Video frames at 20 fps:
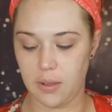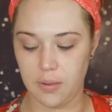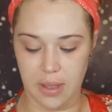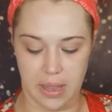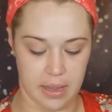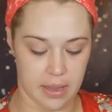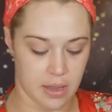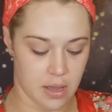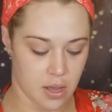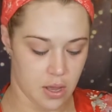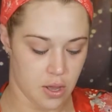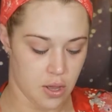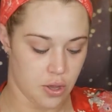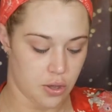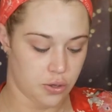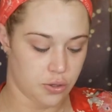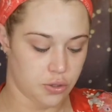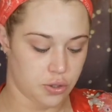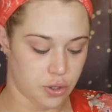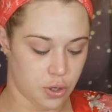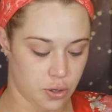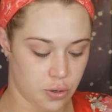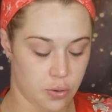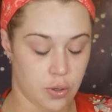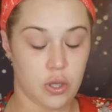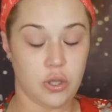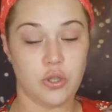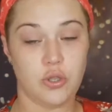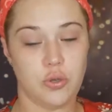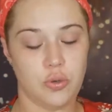Okay,
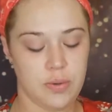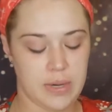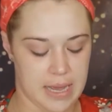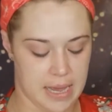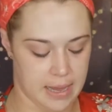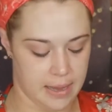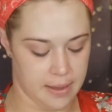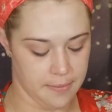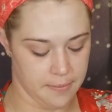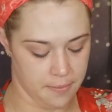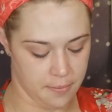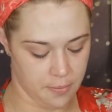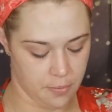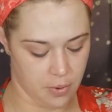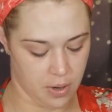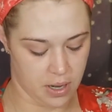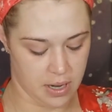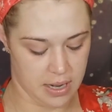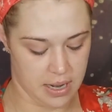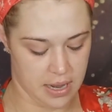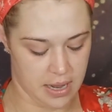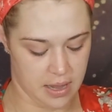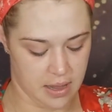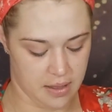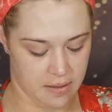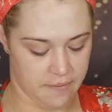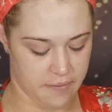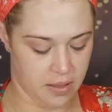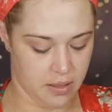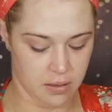so today we're gonna
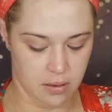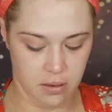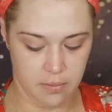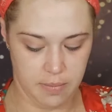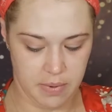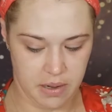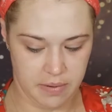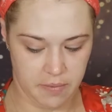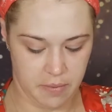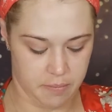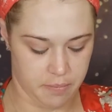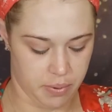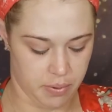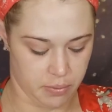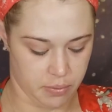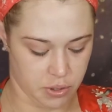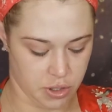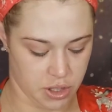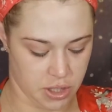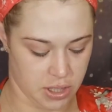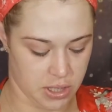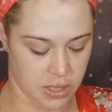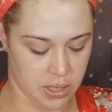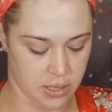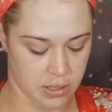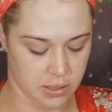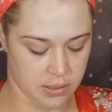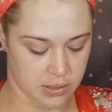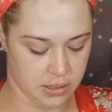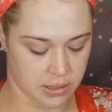have a little bit of a
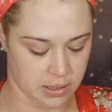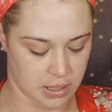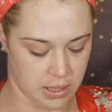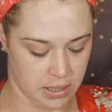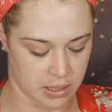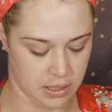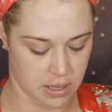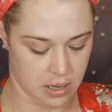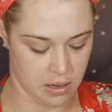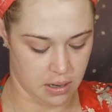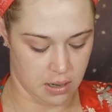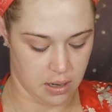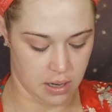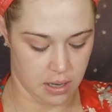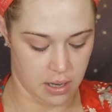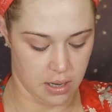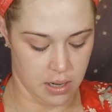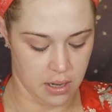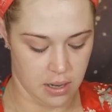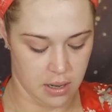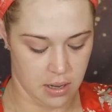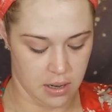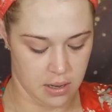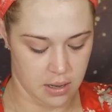bougie skincare night.